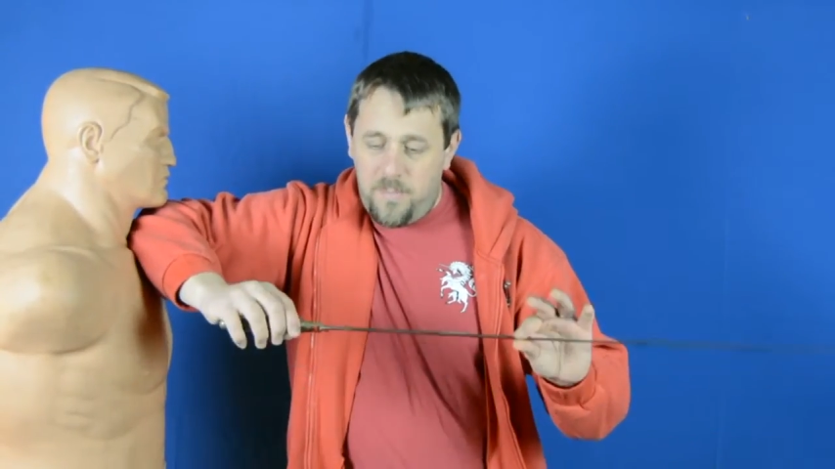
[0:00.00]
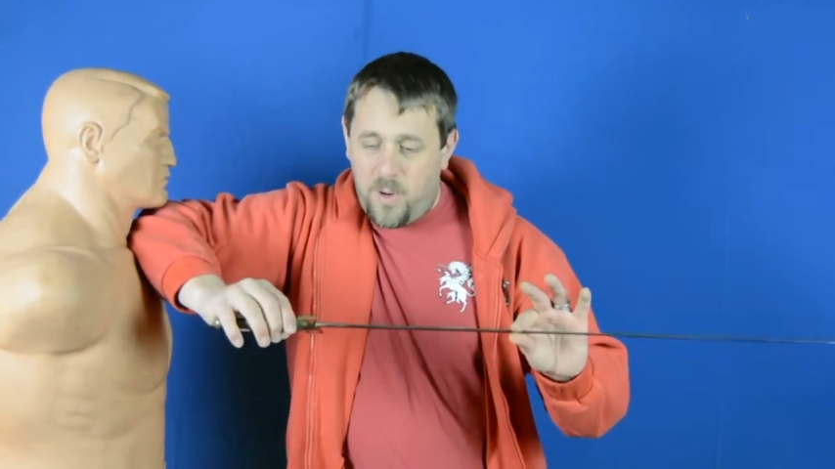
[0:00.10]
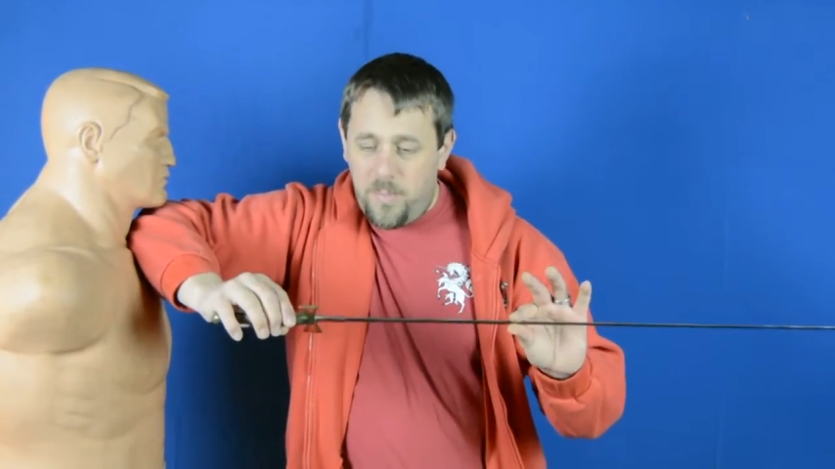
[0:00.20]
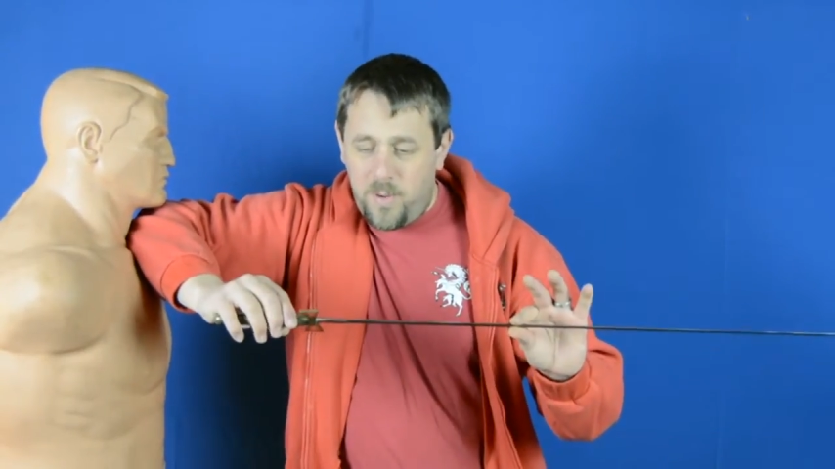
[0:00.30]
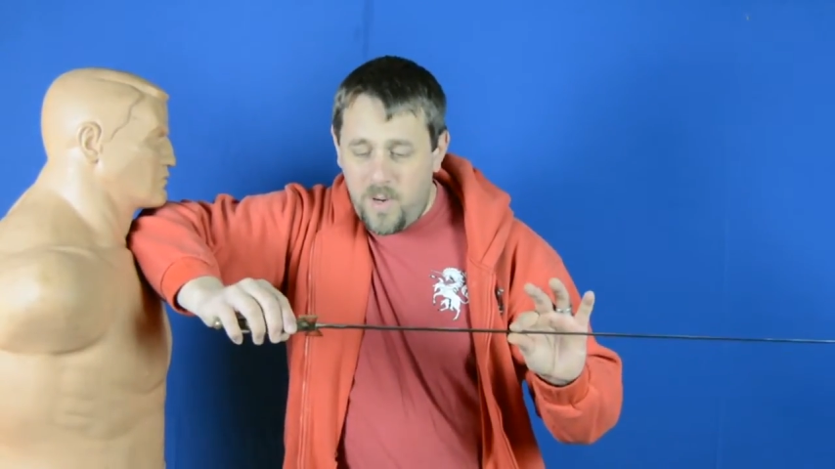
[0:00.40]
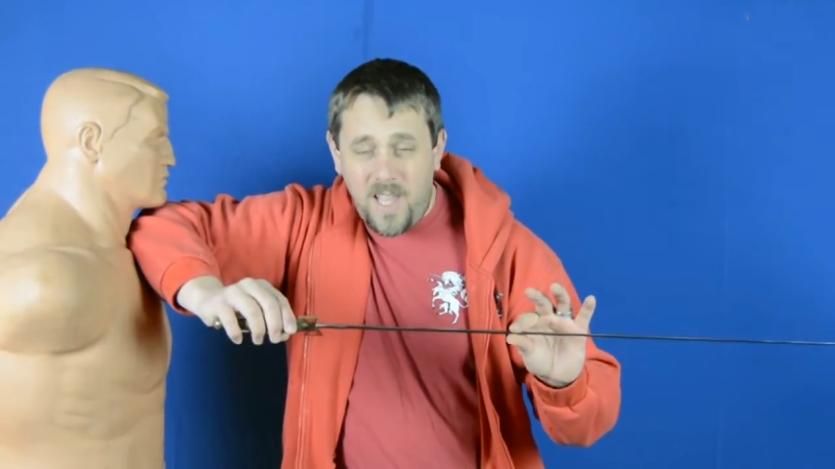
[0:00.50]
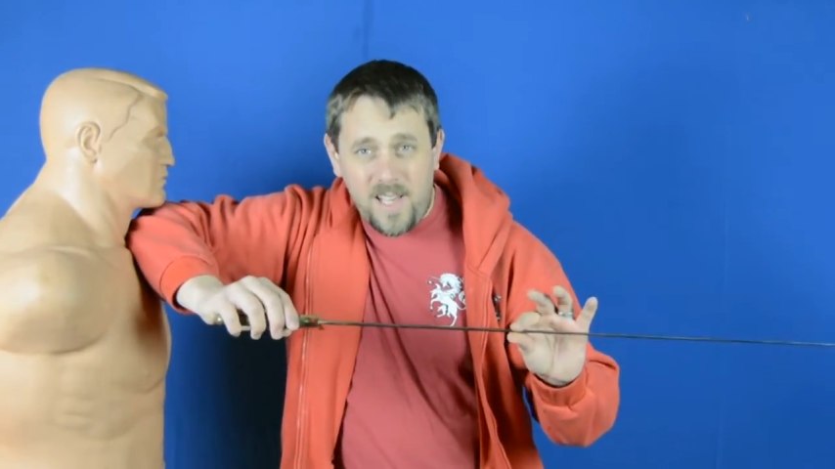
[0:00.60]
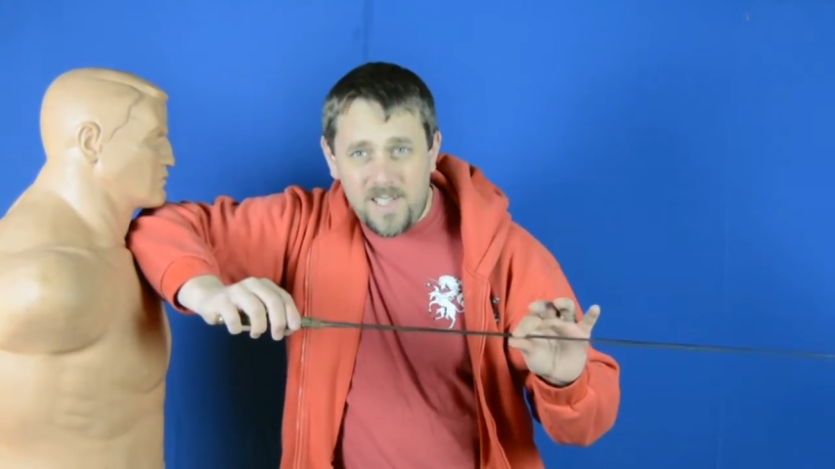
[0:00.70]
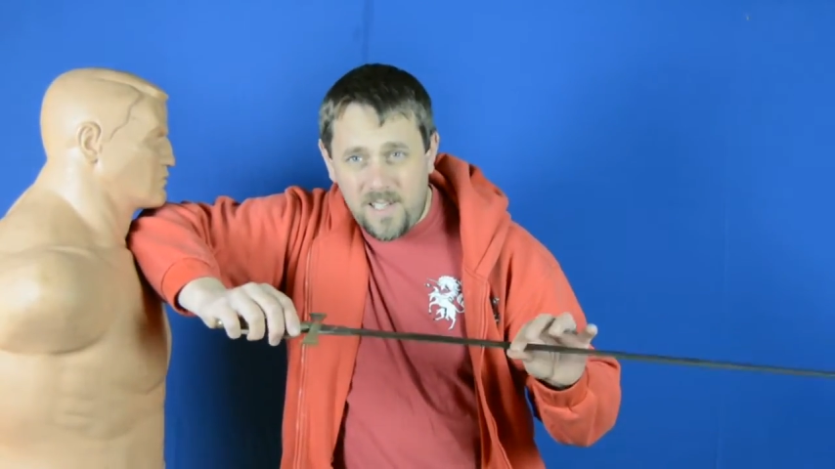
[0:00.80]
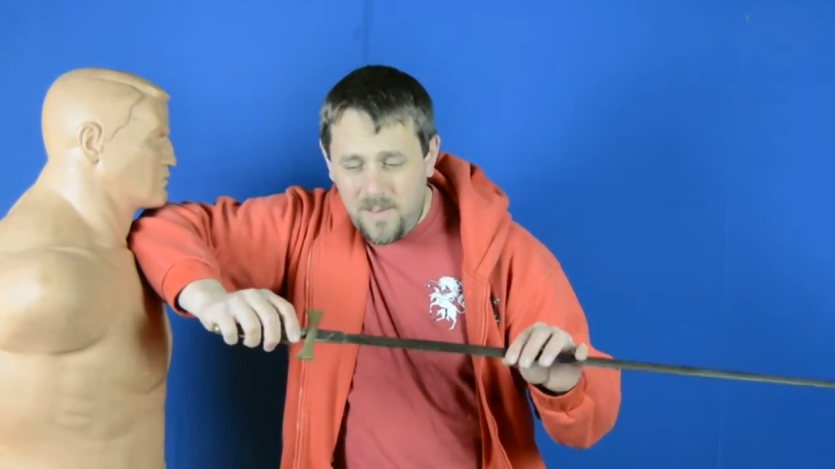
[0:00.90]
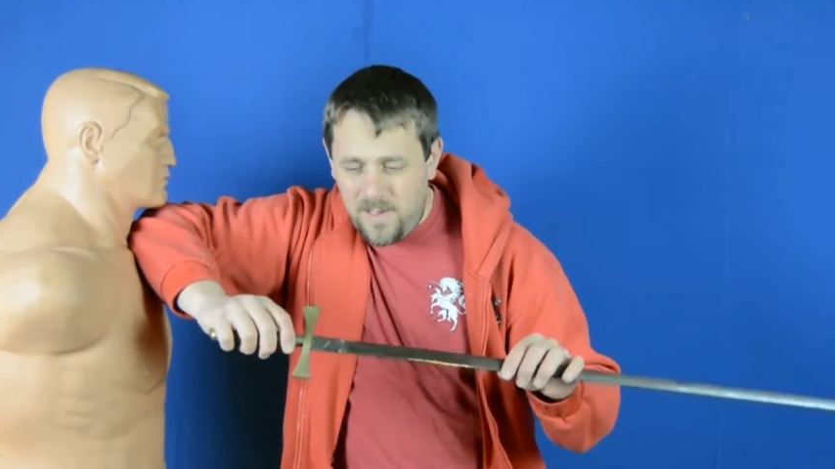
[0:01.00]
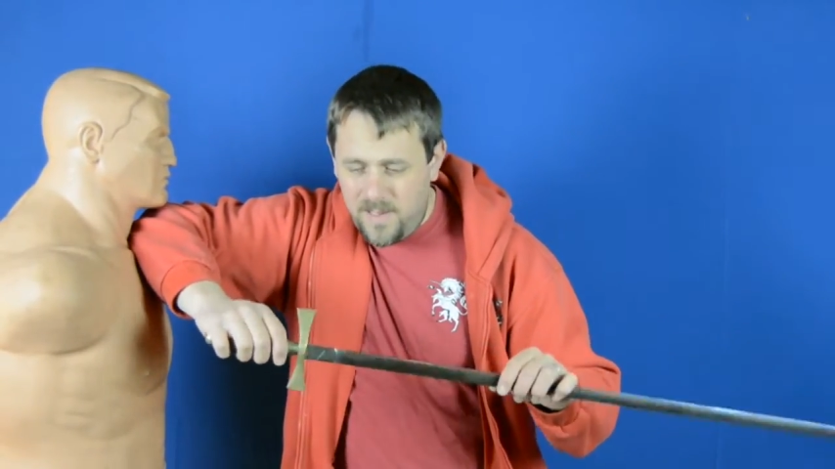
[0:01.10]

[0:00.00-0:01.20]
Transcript: proper ricasso